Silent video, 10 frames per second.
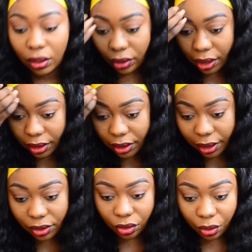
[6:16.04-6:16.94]
you can
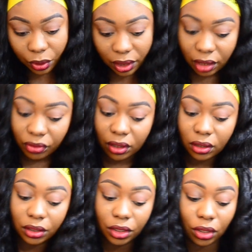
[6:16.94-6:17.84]
try to go with a leave-in
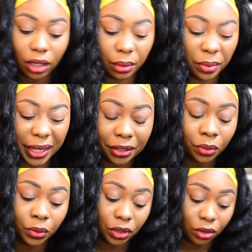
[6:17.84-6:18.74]
conditioner but i
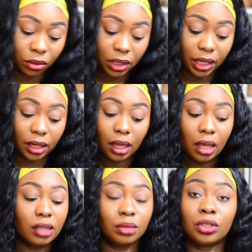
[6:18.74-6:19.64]
don't want to do that so
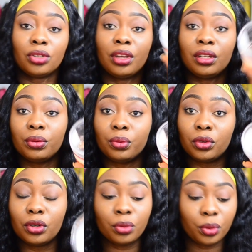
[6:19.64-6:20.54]
i'm just going to
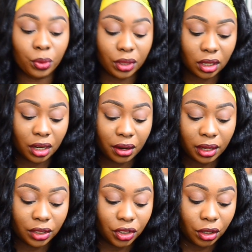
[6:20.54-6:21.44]
go with the
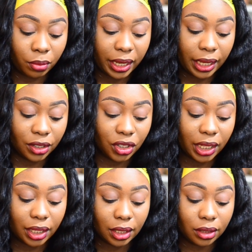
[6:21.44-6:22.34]
curling gel my aunt
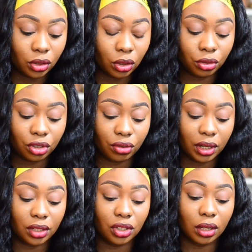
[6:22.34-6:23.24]
jackie's don't
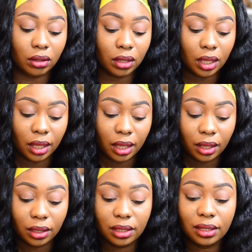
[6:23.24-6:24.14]
shrink gel
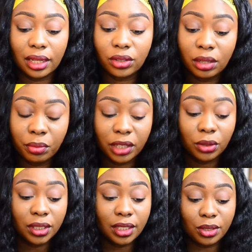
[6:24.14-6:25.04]
this is actually my
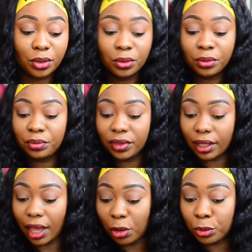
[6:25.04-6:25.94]
daughter's own
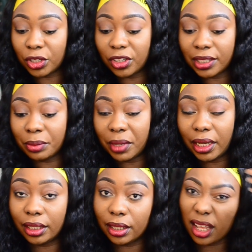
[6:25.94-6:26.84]
I hope she doesn't
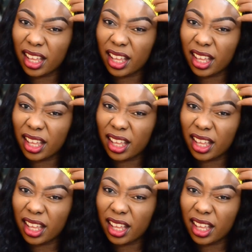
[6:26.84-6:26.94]
mind